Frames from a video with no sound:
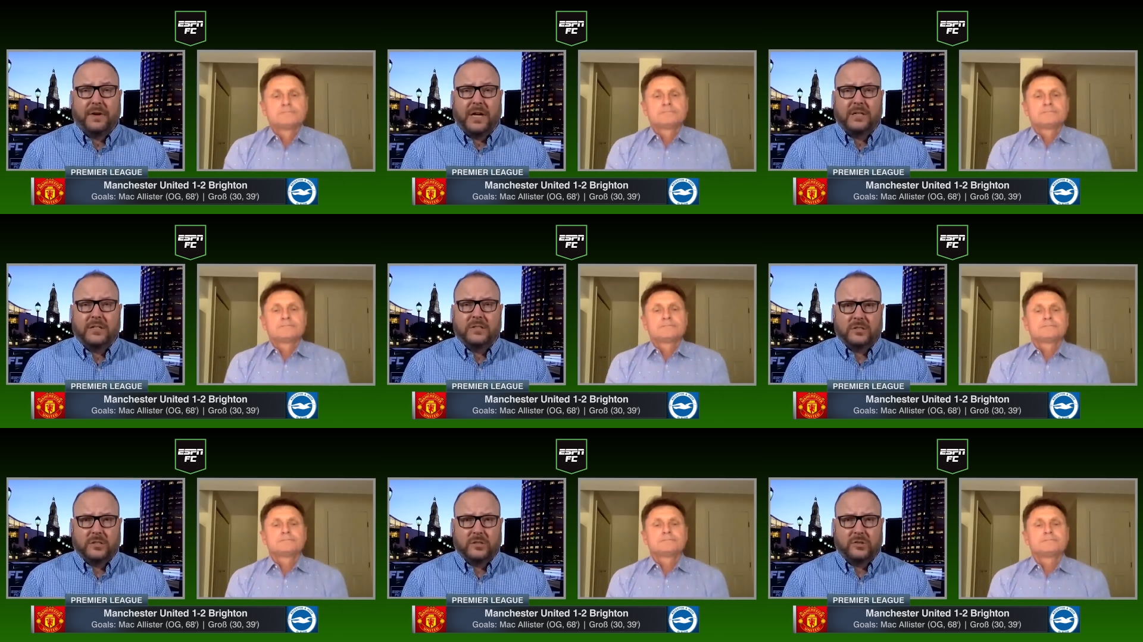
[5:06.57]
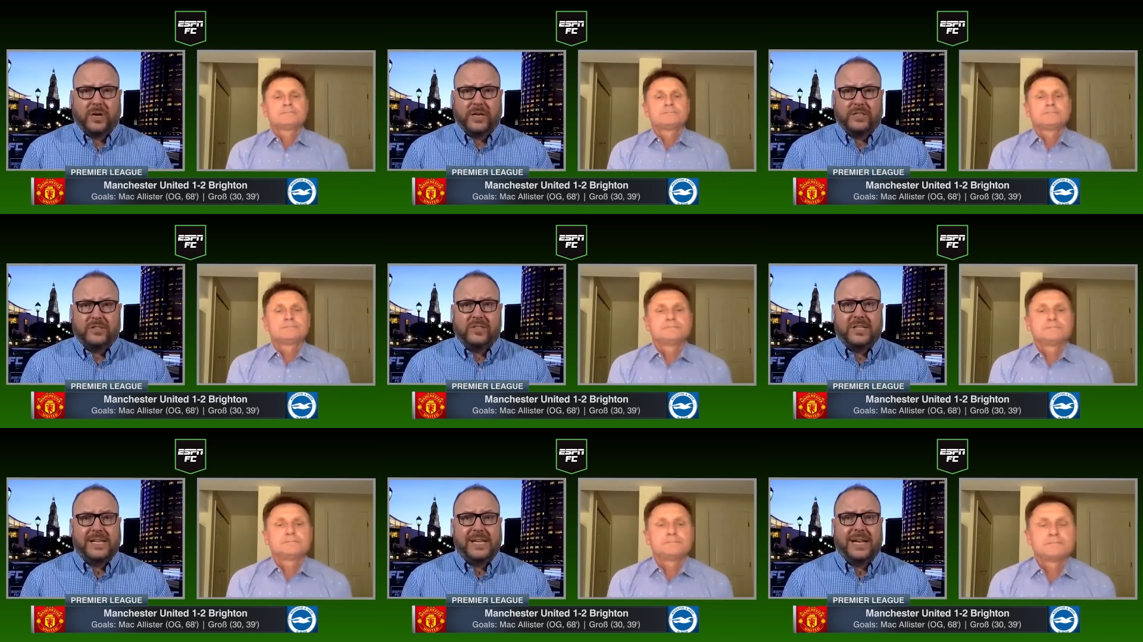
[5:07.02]
Speaker 1: fans to try
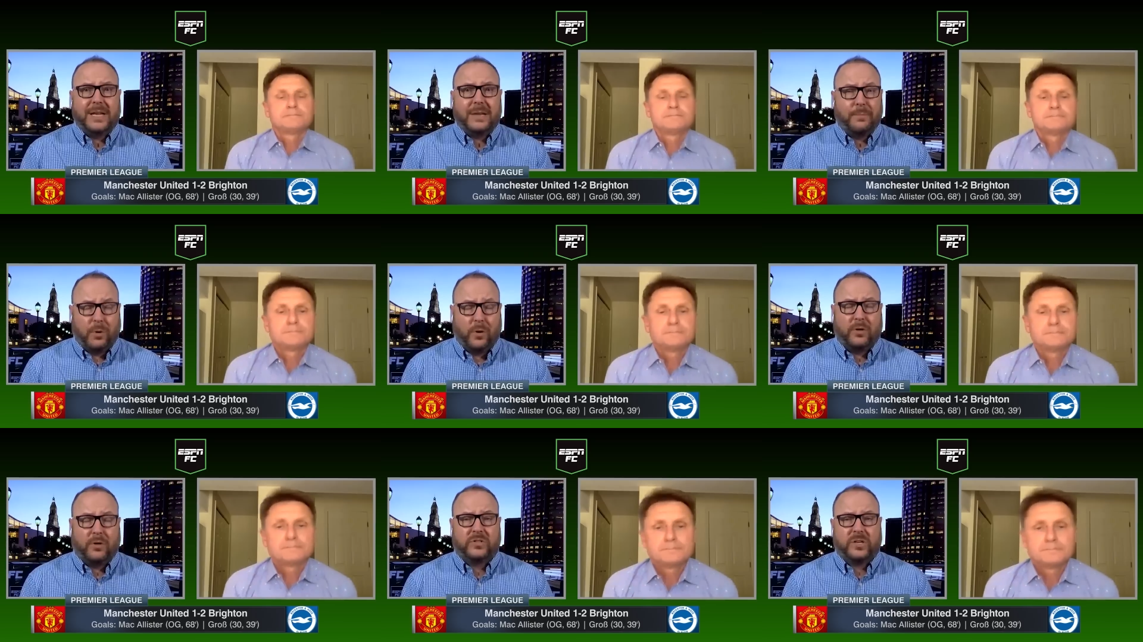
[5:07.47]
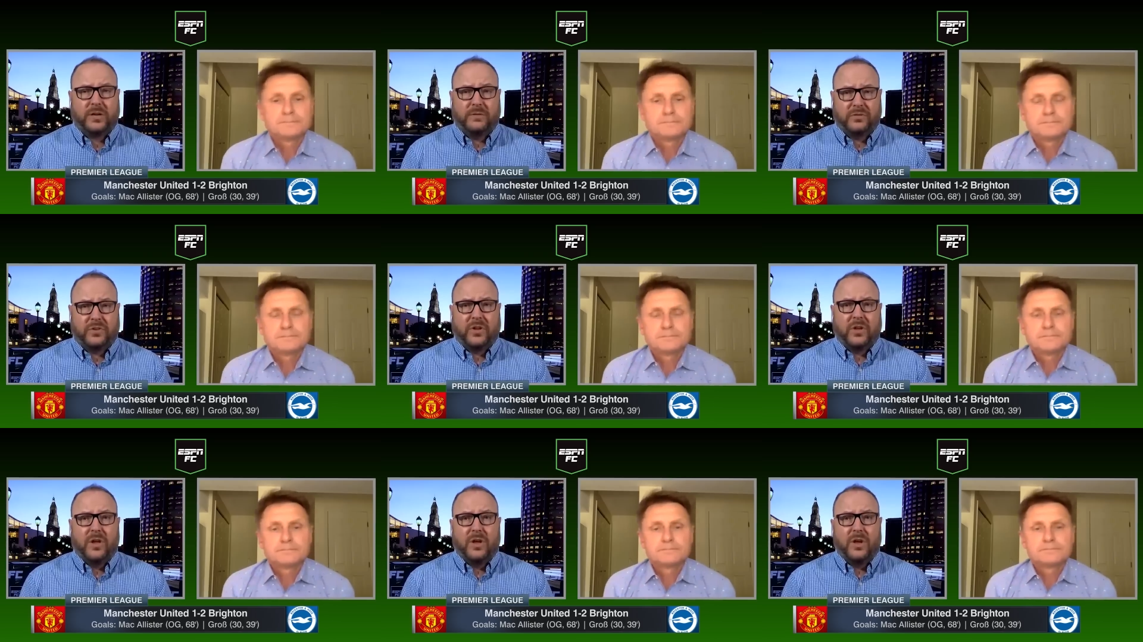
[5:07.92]
and see any
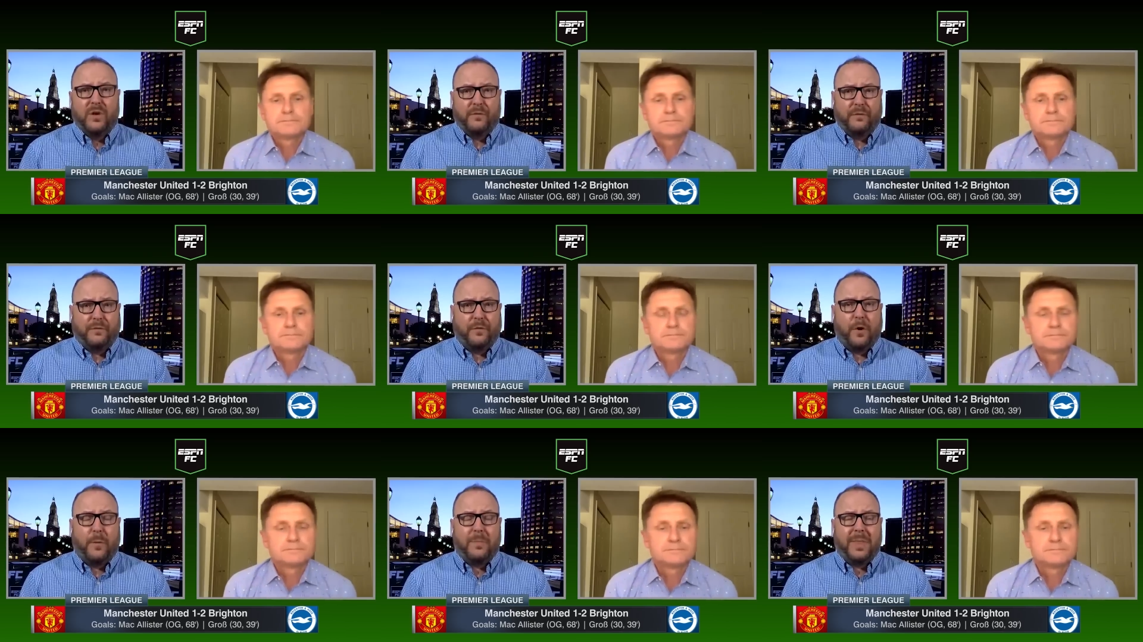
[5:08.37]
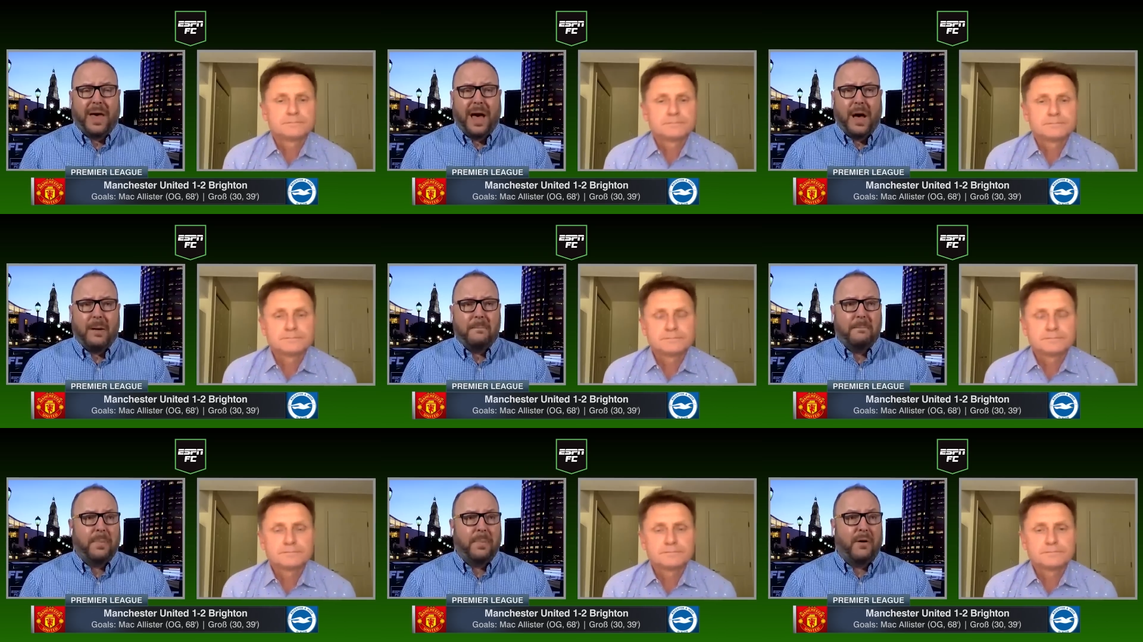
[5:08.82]
positives from that,